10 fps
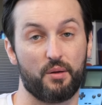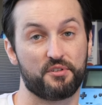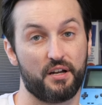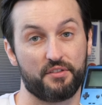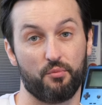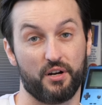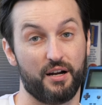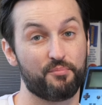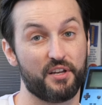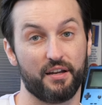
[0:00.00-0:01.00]
on the website they want to
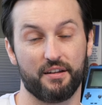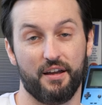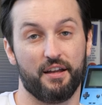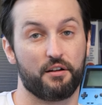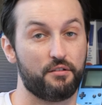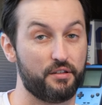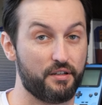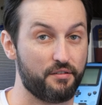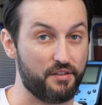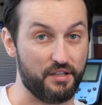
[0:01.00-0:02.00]
update,
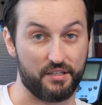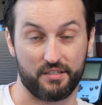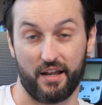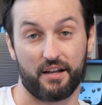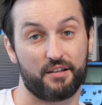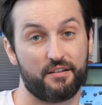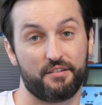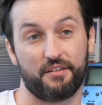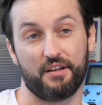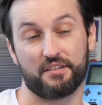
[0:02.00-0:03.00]
click the exact
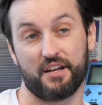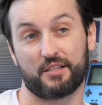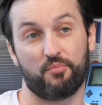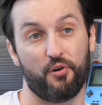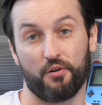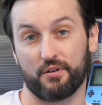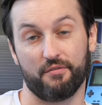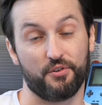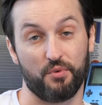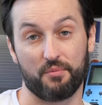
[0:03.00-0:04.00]
exact part
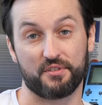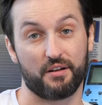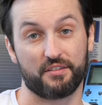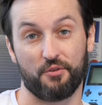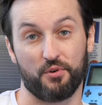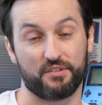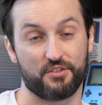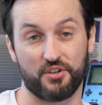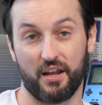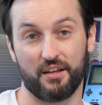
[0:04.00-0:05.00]
of the website they want to
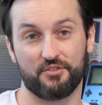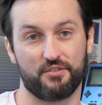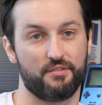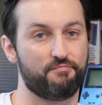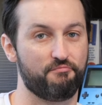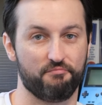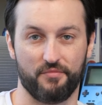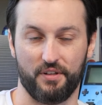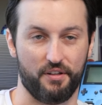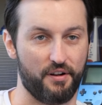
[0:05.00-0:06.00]
change,
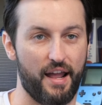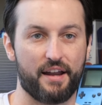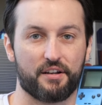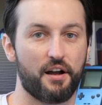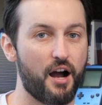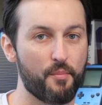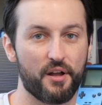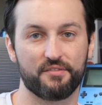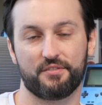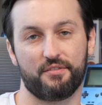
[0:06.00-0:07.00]
add a
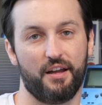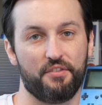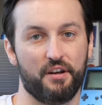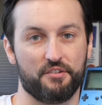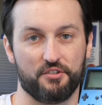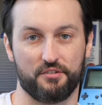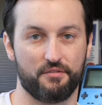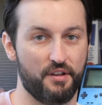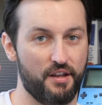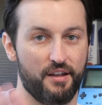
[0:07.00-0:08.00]
comment, and then it
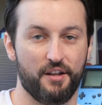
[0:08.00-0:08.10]
just